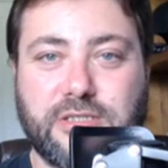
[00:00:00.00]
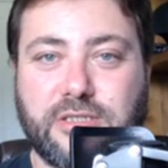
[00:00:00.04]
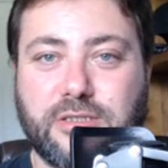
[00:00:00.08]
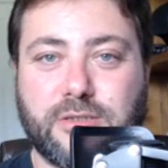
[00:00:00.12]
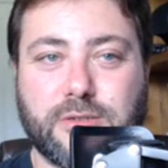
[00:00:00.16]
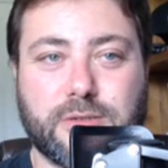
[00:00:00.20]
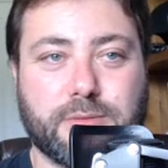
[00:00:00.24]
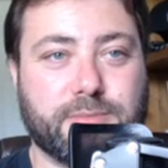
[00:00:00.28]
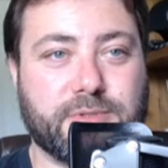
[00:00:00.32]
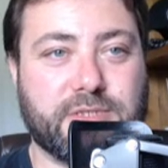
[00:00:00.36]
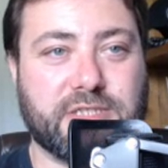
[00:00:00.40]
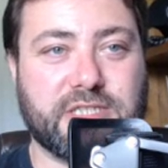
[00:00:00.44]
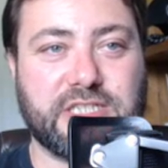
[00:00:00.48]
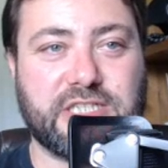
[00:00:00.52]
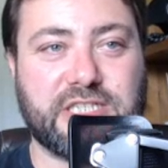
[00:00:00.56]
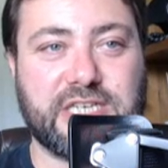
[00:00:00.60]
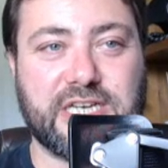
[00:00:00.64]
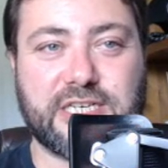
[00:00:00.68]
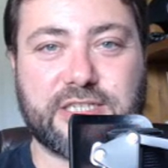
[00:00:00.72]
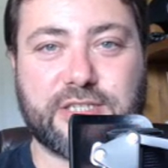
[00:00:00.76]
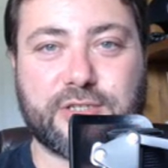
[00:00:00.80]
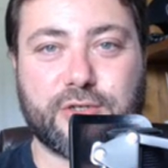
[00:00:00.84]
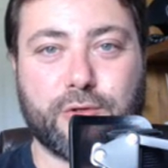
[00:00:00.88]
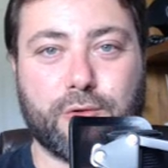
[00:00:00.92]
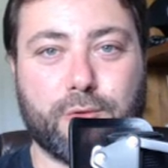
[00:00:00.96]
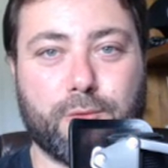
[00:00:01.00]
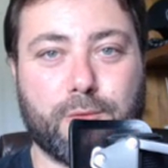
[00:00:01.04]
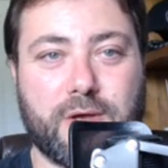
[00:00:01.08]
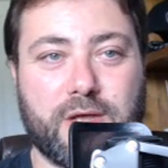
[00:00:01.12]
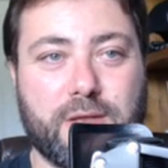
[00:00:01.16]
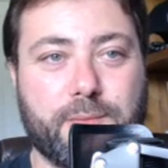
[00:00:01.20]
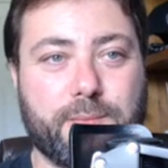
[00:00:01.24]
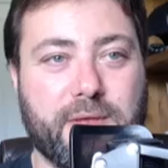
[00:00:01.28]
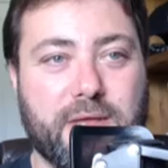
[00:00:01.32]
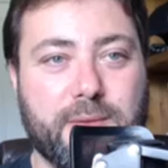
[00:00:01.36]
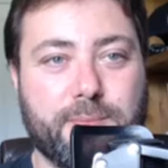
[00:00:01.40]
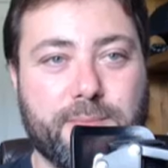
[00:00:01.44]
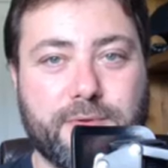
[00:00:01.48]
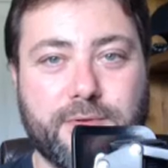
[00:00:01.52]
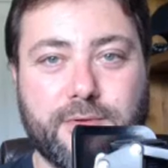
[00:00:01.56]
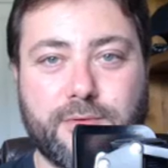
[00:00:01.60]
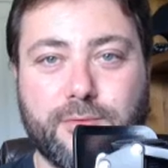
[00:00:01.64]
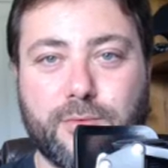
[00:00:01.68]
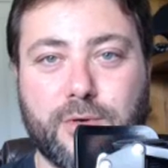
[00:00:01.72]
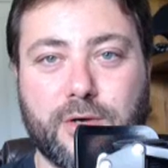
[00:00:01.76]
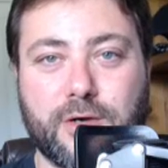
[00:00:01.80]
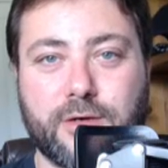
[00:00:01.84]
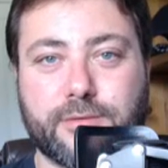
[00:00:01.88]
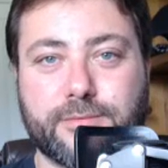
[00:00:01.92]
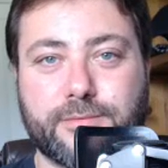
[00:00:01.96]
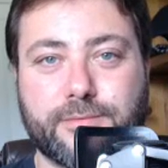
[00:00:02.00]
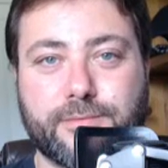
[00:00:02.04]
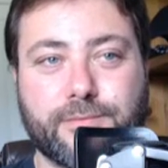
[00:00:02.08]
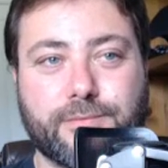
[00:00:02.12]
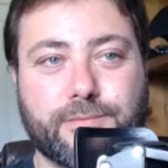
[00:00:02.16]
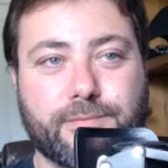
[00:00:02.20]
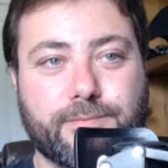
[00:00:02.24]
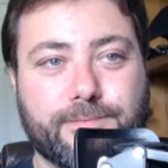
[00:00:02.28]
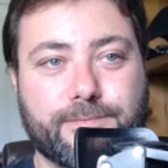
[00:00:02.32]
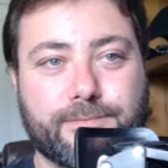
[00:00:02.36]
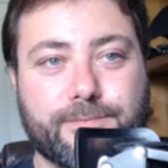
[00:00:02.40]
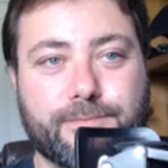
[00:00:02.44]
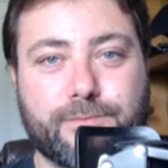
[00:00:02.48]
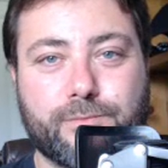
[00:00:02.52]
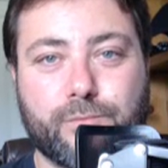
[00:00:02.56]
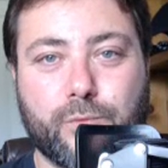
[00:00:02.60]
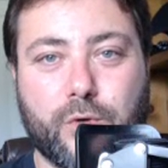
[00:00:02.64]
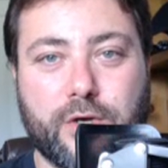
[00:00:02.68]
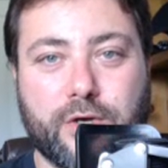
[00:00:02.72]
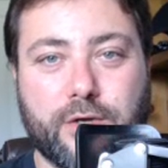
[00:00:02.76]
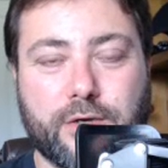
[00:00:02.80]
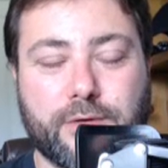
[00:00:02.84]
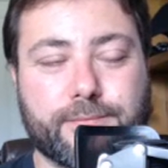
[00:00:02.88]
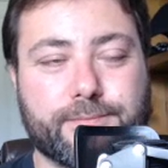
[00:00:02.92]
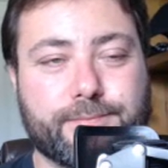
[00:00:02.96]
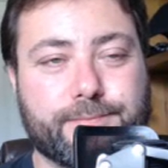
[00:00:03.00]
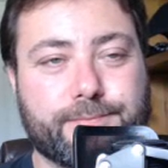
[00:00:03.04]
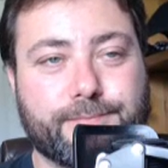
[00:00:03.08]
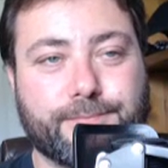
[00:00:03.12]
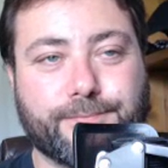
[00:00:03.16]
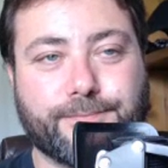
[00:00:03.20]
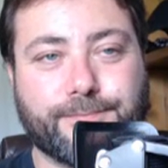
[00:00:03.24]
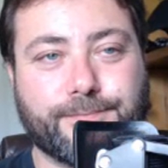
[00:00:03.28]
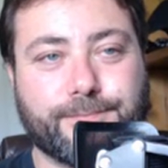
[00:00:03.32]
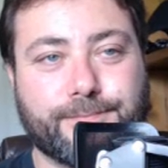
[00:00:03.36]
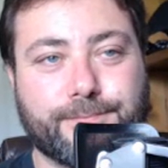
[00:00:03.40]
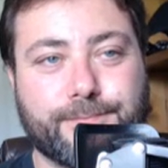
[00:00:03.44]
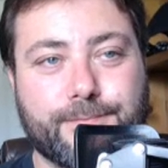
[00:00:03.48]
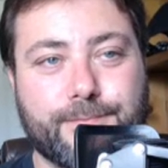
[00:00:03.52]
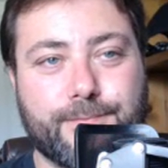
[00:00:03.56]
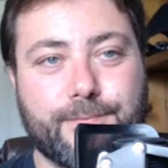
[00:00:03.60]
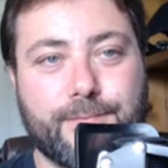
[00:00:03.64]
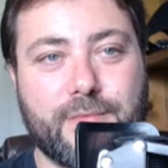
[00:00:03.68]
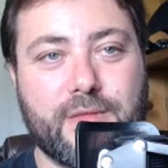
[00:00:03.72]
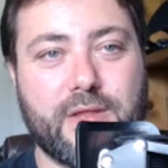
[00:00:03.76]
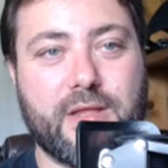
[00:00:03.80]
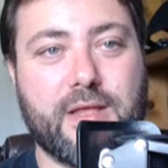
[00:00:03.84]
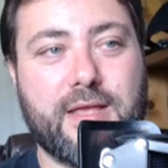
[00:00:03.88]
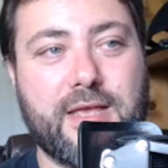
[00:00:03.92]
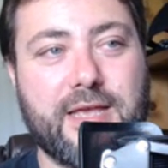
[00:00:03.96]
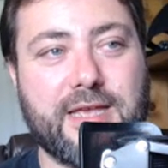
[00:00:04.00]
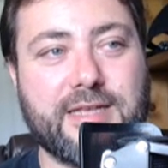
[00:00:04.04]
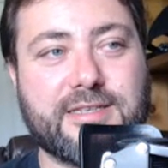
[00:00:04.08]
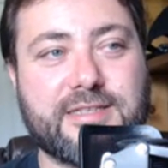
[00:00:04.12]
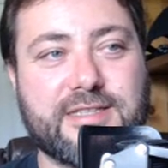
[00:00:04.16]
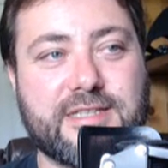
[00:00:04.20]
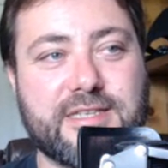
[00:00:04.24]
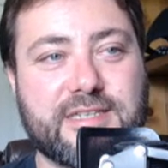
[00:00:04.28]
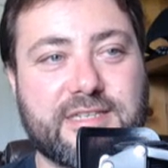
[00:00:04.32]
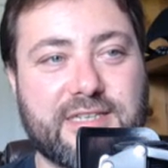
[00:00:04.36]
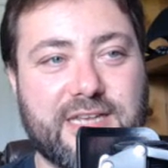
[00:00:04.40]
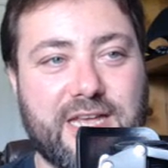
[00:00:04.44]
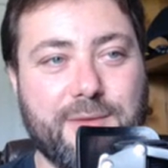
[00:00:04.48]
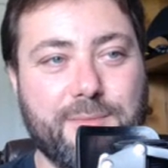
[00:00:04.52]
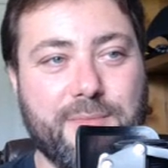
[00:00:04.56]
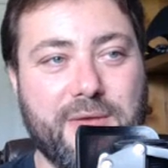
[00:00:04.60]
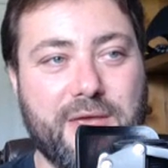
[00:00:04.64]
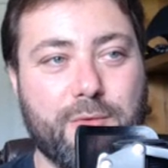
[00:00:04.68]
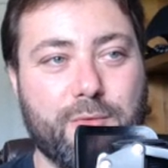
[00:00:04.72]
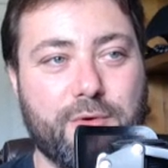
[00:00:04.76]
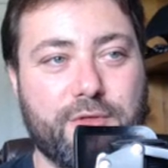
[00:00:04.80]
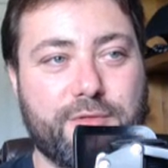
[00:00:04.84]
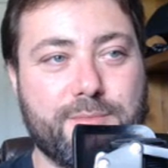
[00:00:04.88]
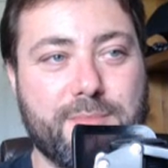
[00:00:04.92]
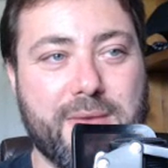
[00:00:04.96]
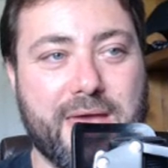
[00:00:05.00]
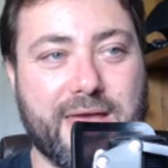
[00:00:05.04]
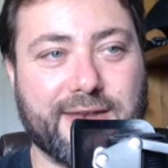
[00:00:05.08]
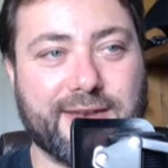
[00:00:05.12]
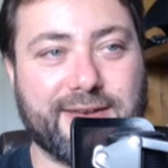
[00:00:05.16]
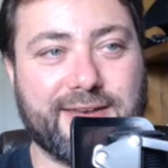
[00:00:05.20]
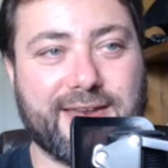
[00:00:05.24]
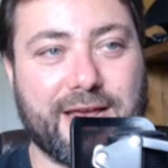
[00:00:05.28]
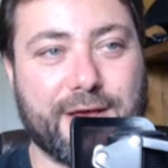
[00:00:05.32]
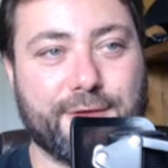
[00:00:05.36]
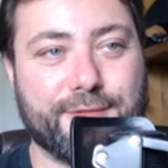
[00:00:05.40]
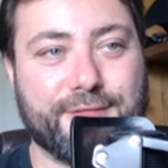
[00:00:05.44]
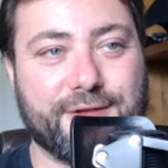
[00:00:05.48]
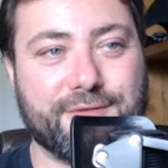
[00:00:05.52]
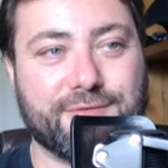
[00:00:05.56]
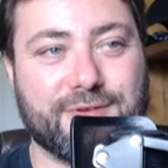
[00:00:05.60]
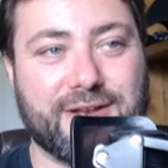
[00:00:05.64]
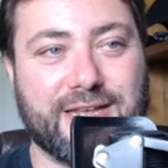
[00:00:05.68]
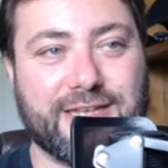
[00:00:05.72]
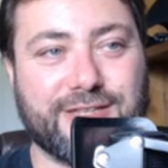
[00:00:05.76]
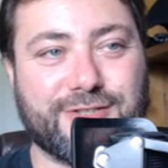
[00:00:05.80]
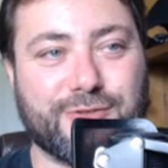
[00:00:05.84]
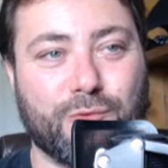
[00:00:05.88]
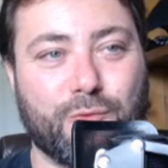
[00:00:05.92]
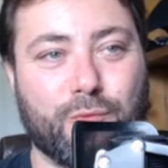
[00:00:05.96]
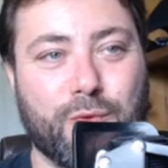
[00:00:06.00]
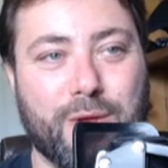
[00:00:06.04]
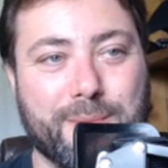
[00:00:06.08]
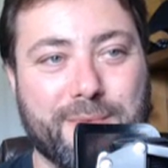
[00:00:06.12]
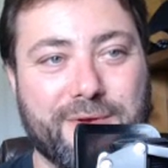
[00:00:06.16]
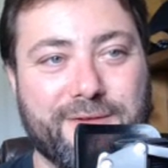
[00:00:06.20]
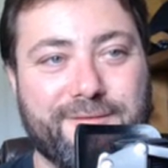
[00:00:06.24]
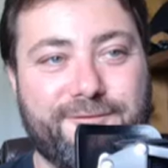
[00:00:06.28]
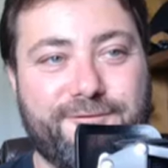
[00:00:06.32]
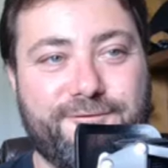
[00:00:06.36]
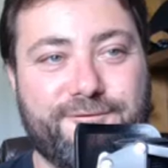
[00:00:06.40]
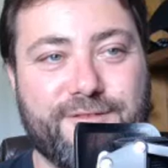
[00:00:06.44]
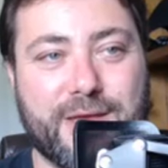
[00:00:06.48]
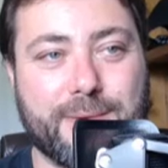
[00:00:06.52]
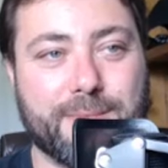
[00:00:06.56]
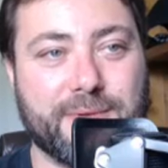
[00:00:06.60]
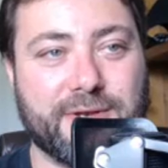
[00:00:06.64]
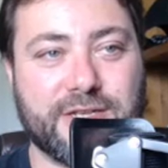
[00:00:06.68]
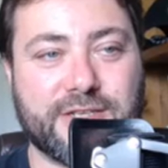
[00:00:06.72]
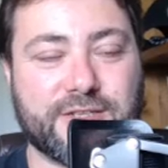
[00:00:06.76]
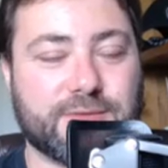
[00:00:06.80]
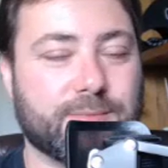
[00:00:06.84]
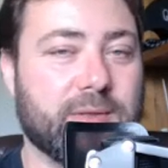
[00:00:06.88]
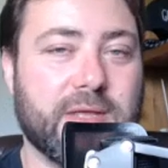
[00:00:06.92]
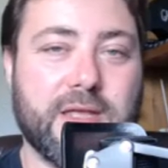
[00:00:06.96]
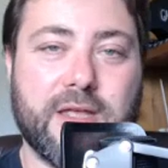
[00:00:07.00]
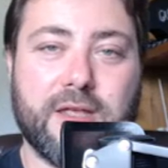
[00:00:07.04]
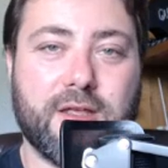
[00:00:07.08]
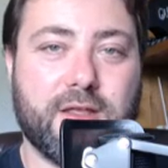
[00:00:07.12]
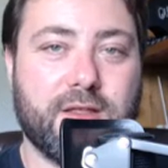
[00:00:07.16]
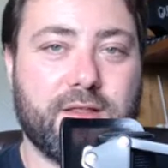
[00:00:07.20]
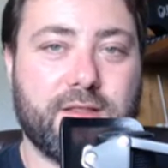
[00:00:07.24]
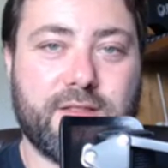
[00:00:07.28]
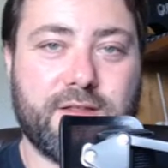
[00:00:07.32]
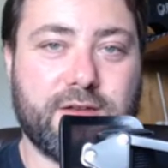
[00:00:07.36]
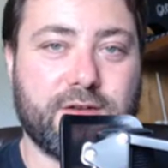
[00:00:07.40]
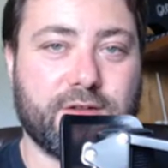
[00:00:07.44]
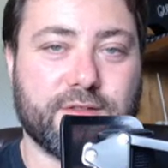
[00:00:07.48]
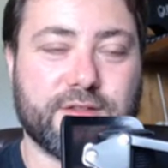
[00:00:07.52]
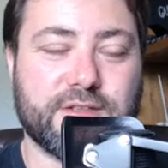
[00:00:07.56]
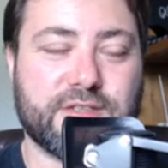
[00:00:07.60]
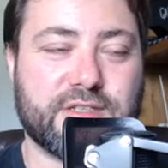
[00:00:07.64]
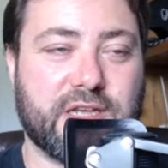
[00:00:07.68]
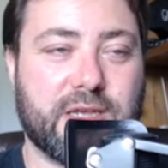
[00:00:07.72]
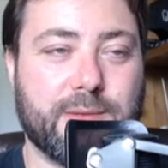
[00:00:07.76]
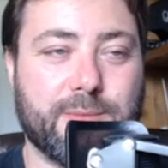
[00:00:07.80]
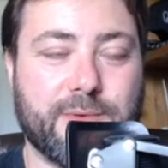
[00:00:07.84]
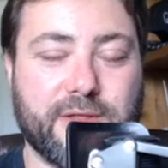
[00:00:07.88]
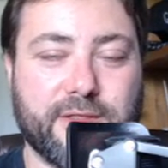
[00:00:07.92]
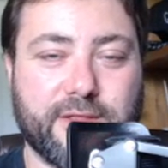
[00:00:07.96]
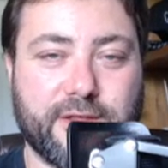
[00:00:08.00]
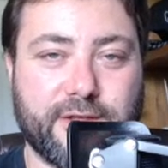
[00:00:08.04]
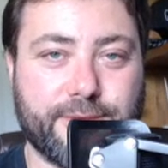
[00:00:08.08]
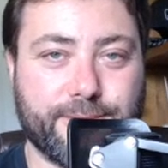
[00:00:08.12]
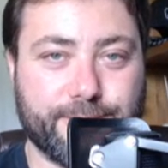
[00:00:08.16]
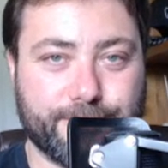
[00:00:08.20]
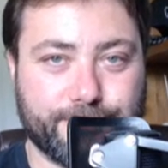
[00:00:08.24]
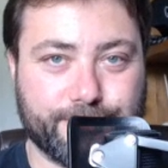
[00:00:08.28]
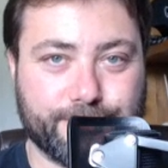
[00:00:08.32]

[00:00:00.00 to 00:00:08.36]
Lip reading: What, because yes, all white people? What? Why not? It's the same here with men and how they relate to women and feminism. They're not the same, are they?